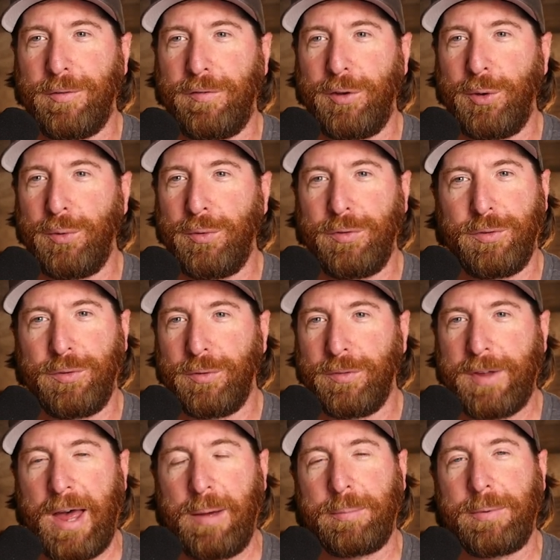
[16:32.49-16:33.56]
views
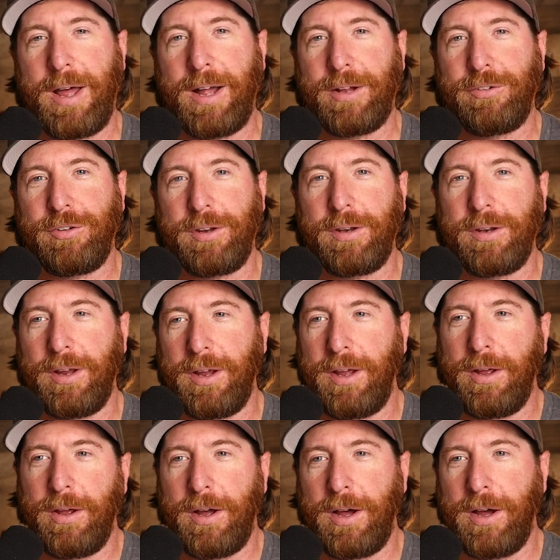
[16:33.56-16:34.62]
top notch. And
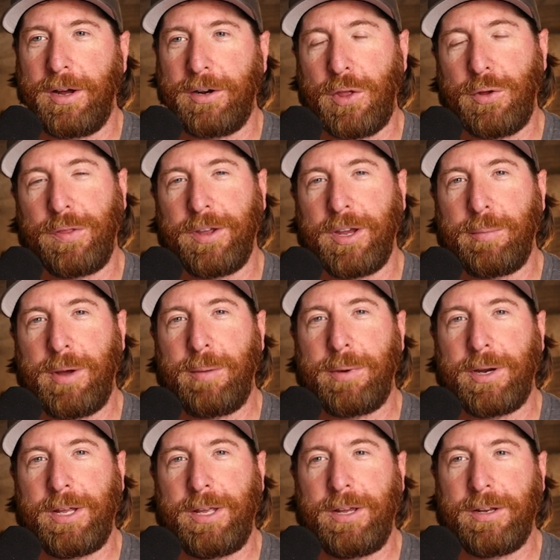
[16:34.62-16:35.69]
another thing about
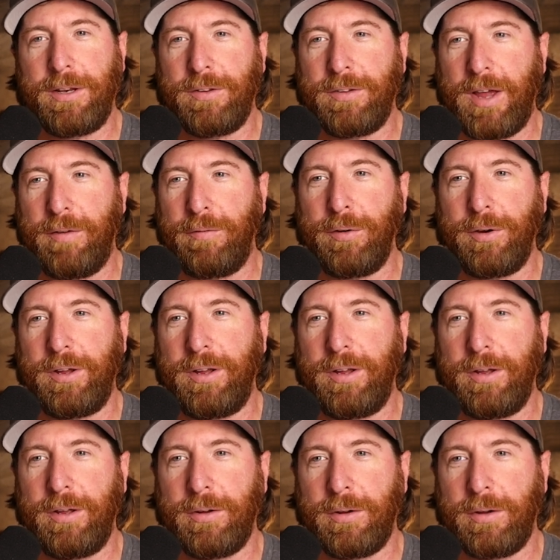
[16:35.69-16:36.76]
Monhegan is
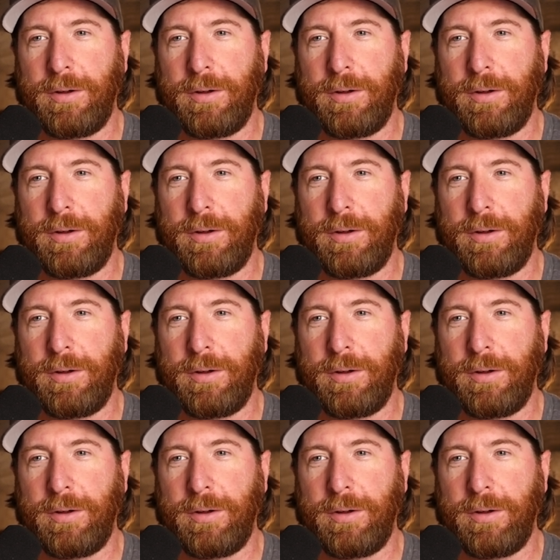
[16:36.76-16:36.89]
every